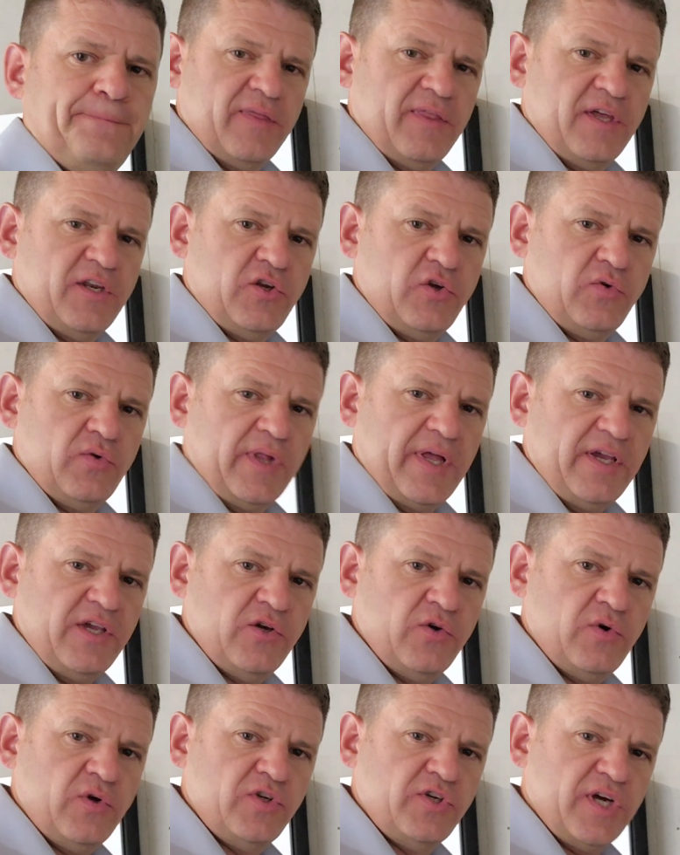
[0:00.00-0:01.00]
They do let
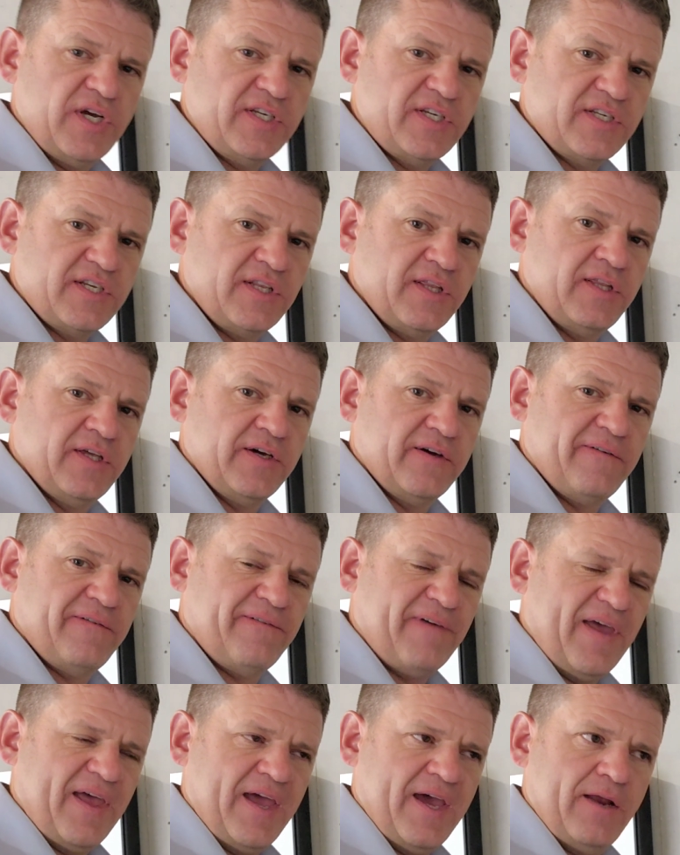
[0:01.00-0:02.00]
you adjust the
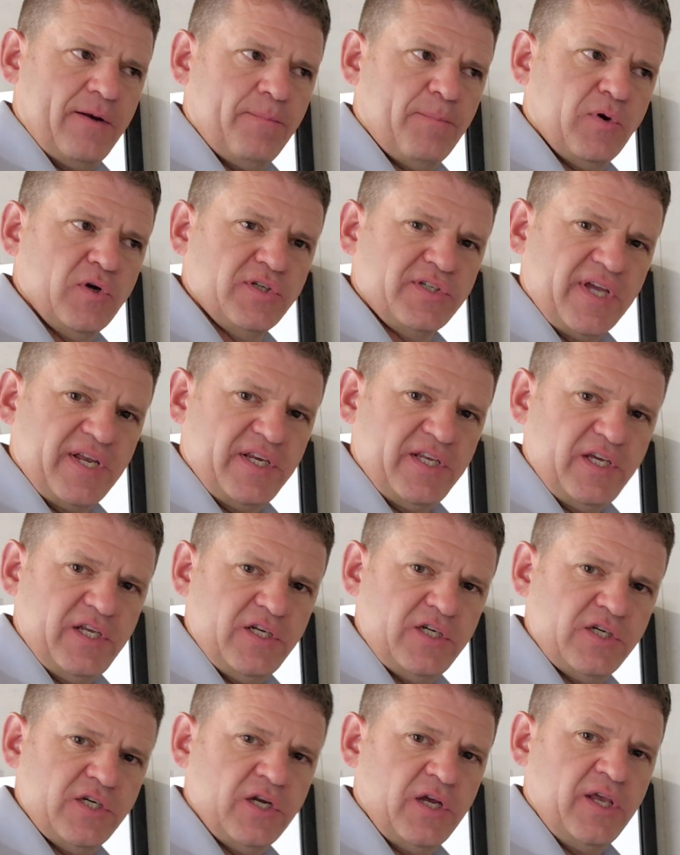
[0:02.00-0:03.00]
fan
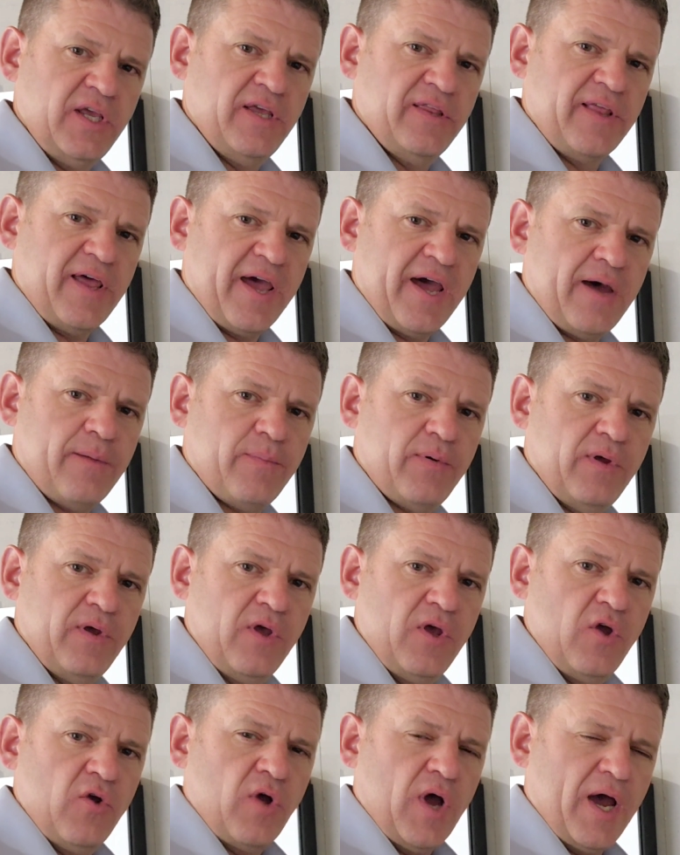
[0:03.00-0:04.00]
percentage in the app.
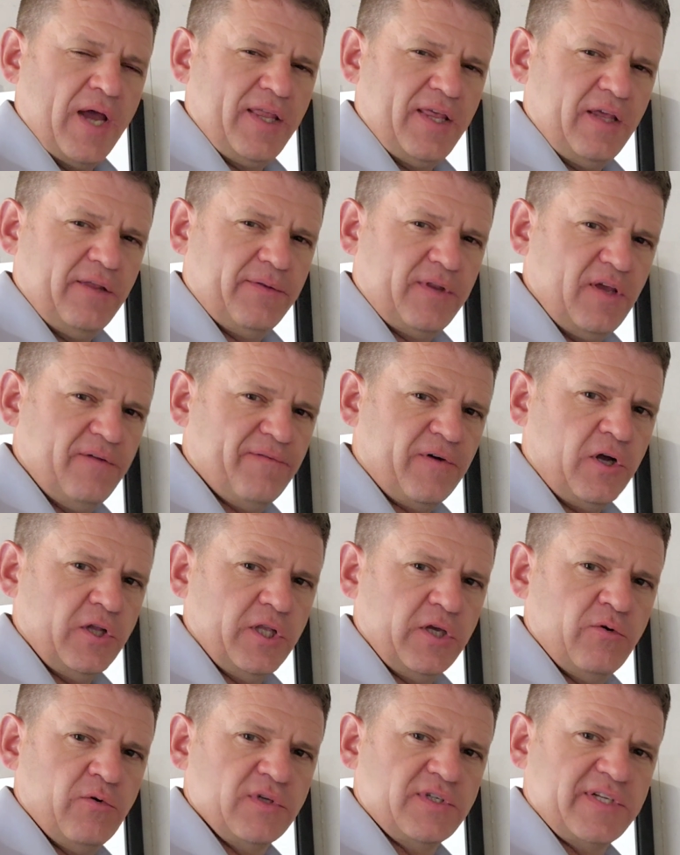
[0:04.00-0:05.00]
I think
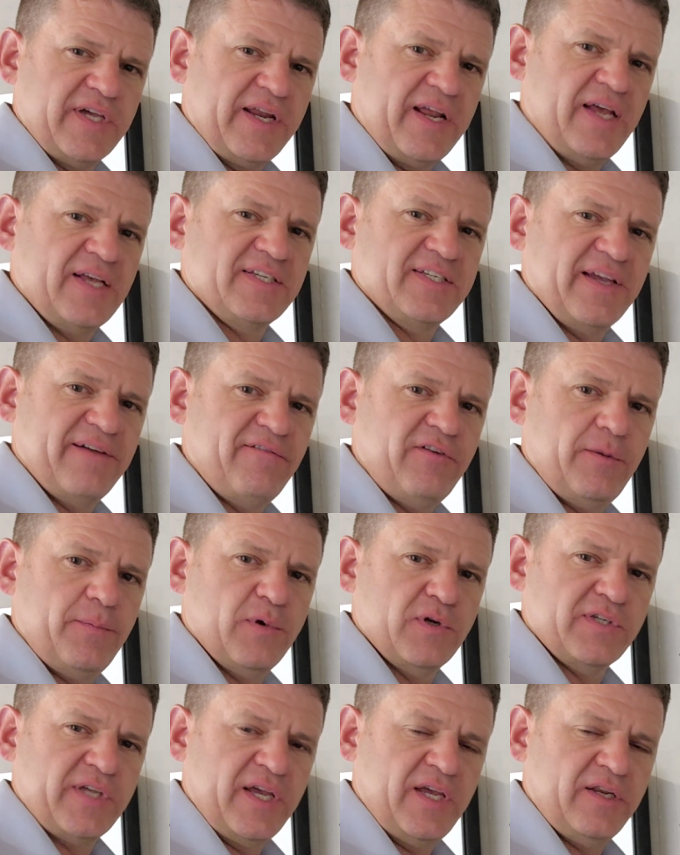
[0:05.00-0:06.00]
default it was set at
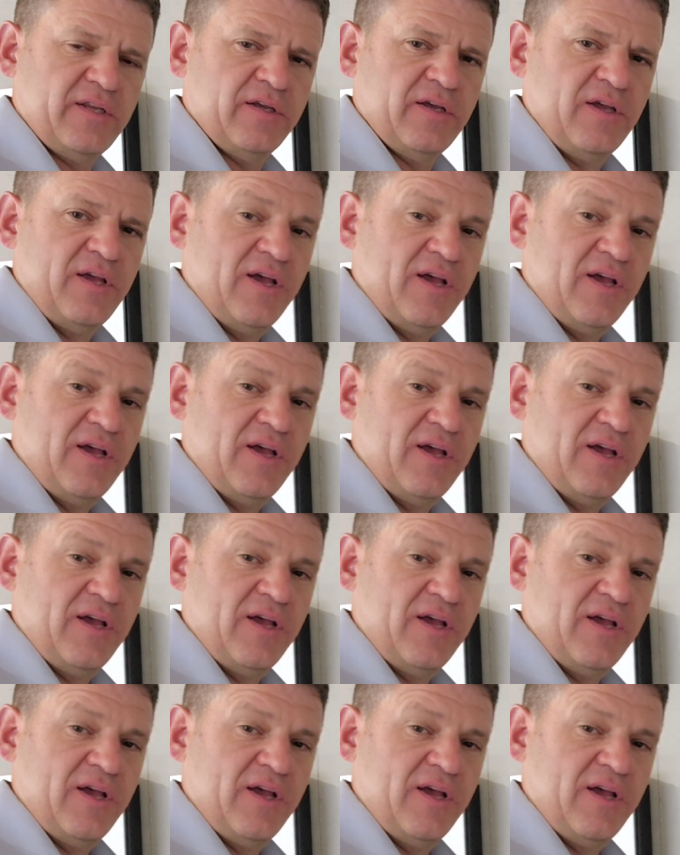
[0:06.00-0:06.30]
70%.